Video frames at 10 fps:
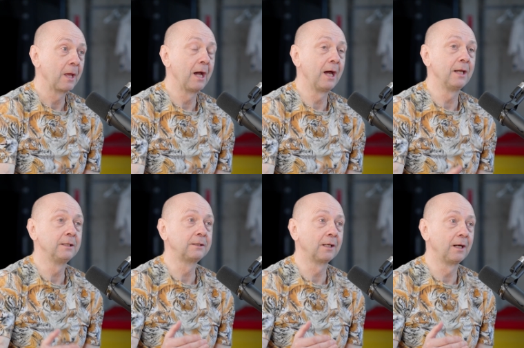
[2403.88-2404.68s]

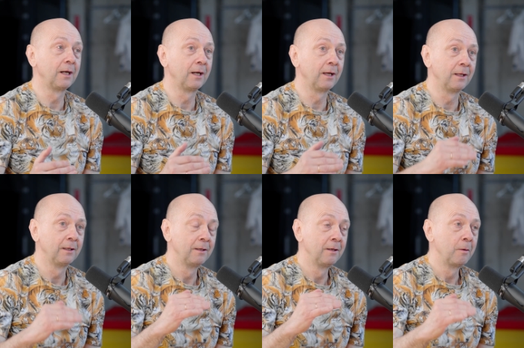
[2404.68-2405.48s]
and uh,
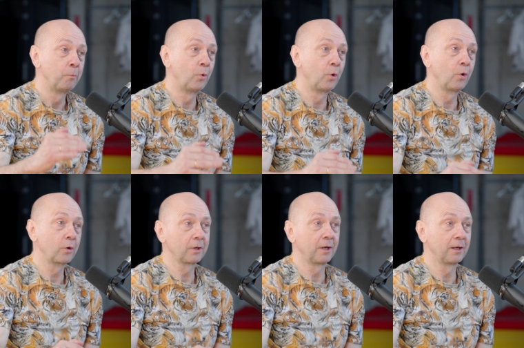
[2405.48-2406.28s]

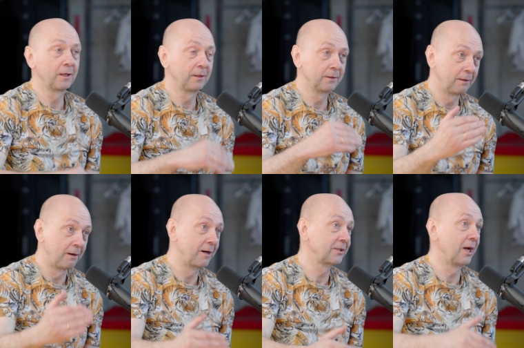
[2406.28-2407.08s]
more
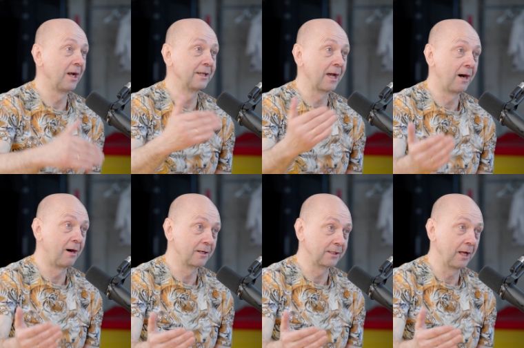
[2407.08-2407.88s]
harder and
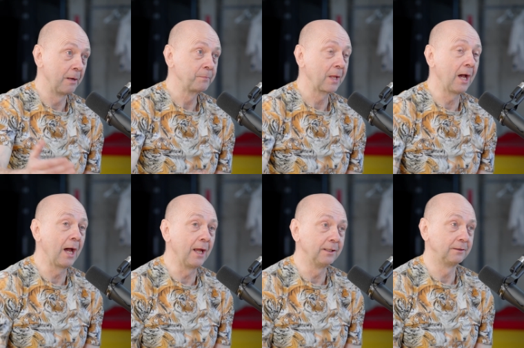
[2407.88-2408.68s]
harder.
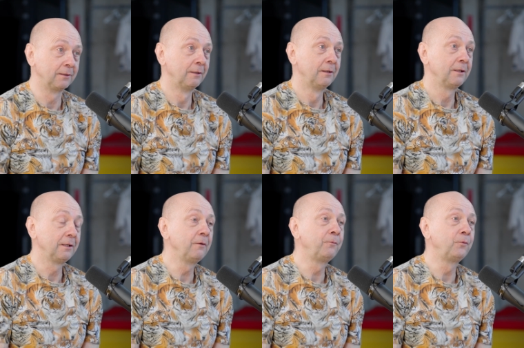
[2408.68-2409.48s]
And
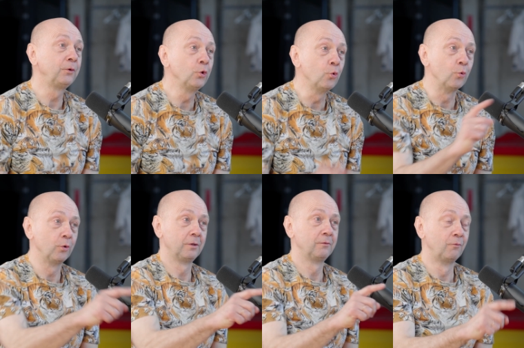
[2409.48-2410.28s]
if you
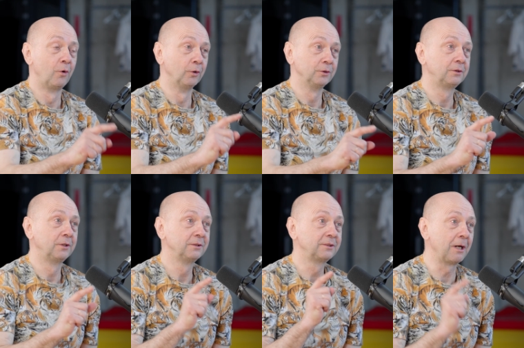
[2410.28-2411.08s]
want
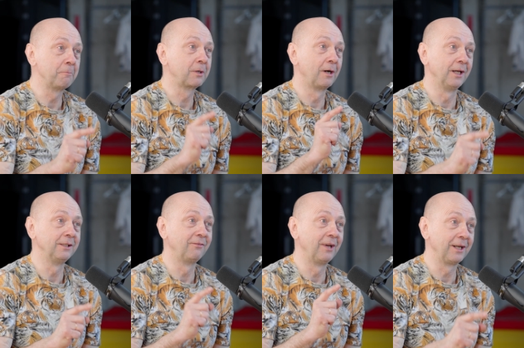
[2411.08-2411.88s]
some
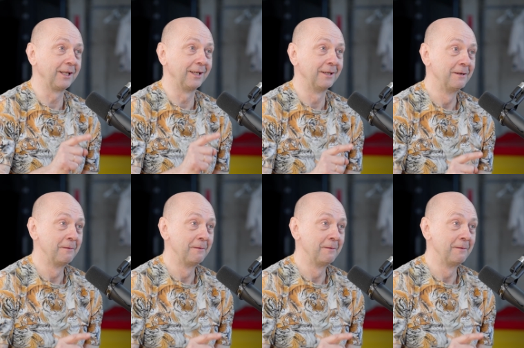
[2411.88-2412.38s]
kind very